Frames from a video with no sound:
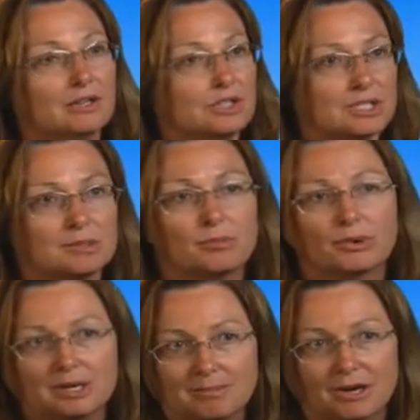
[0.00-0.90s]
just
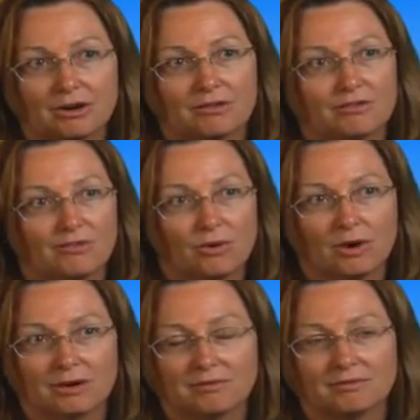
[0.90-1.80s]
premier
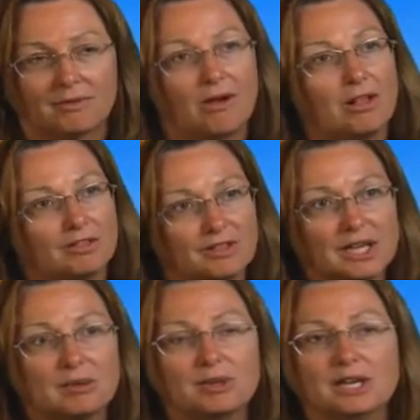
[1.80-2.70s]
for all of the
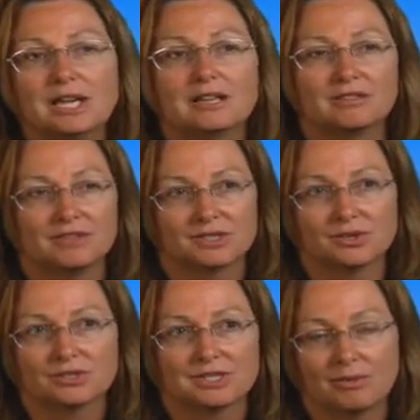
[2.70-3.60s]
community and the
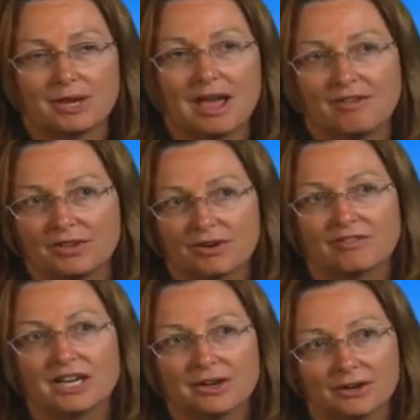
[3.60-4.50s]
visitors that we have there
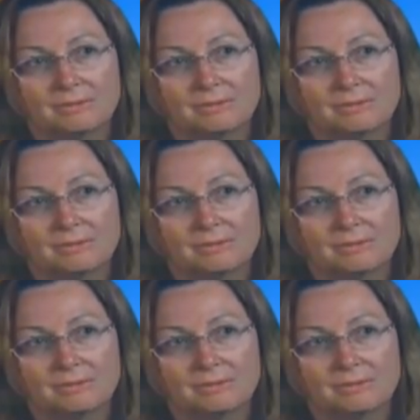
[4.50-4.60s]
every year.